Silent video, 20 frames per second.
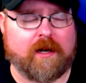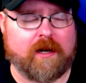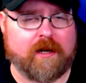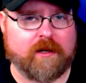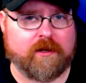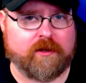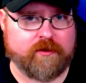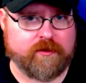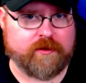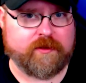
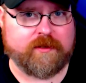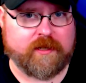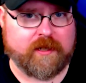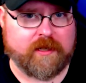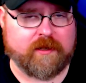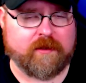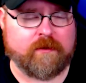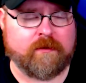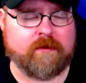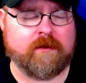good
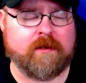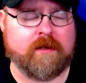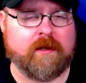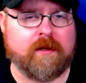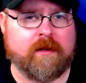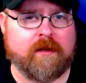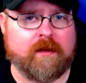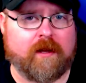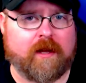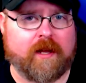deal
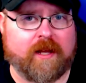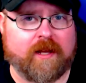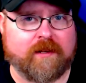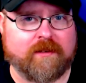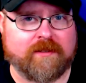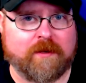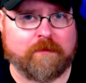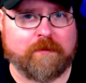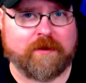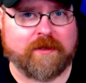and
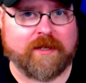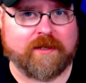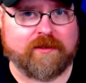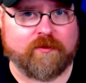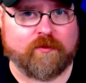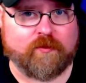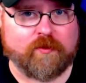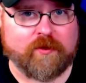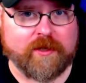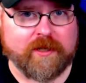something that's in
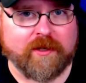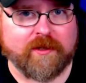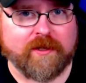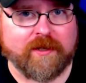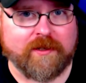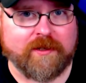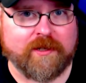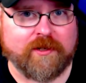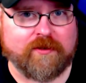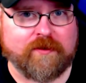really good
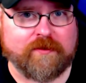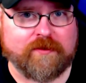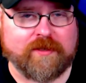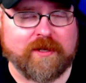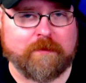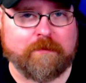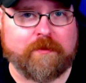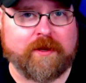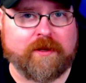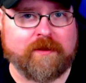condition of
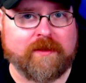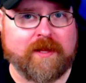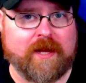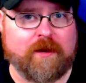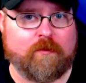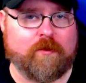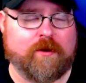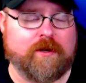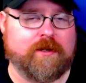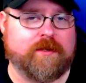something that
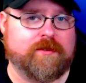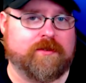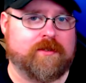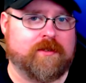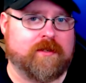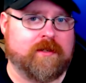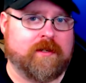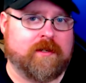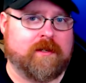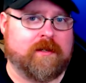was
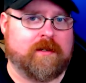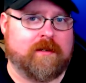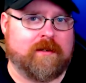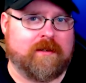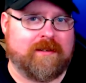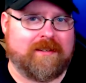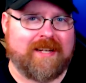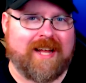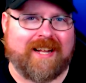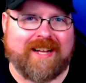
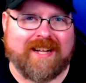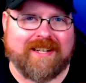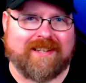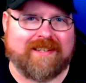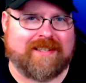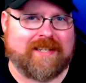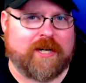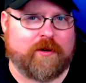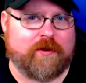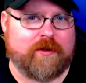not
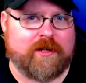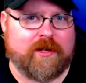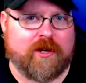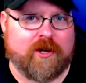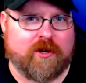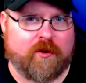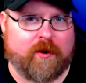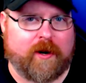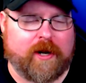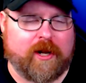necessarily a
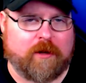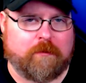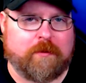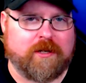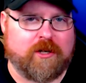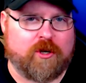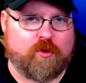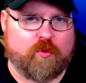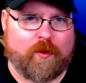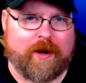grail,
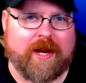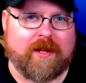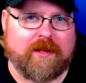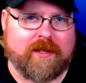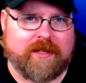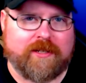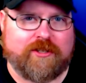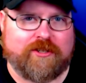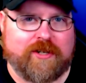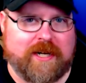but grail
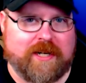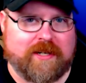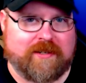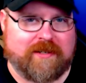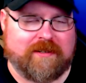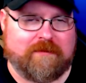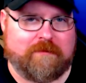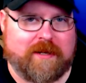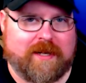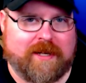
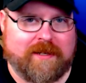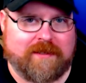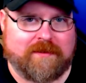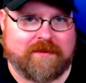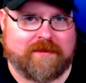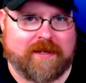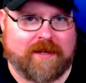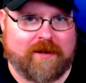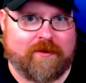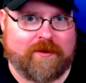adjacent, because
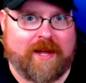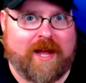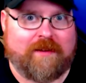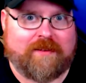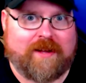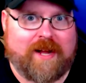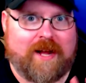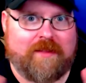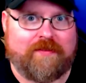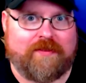it's like, okay, I've
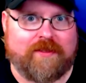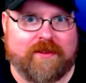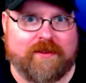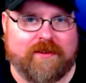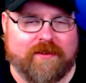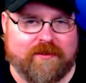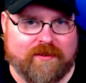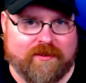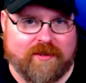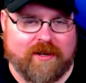got
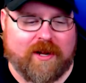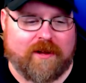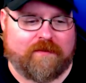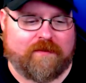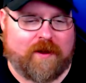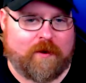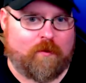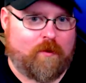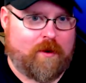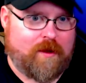the stuff.
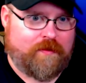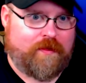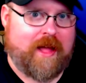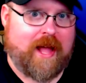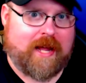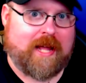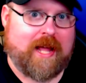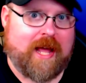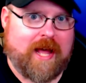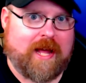I want
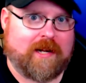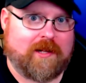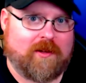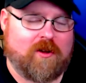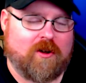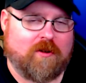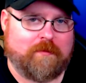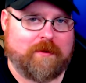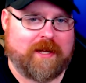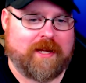that
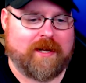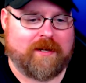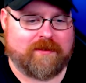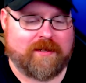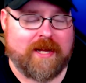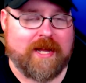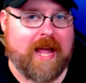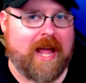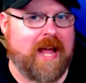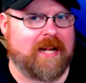catalog because
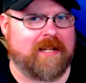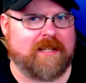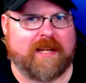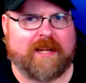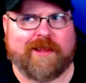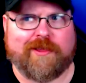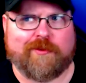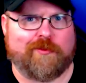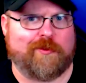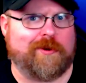I had
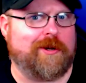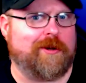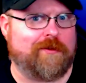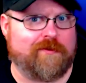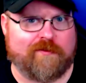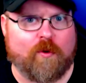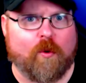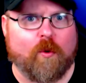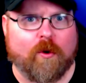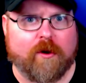like 3 or
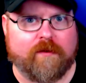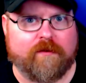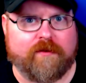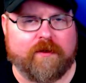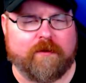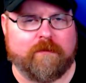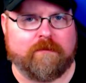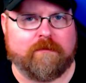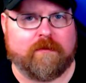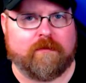4 of
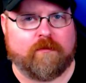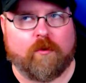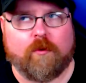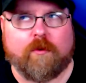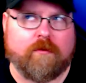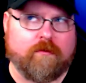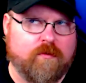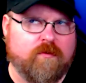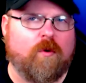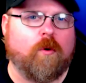them.
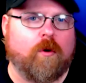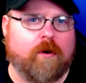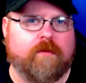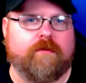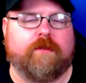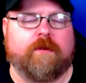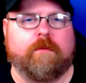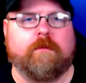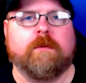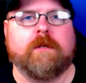Well, 4 of them,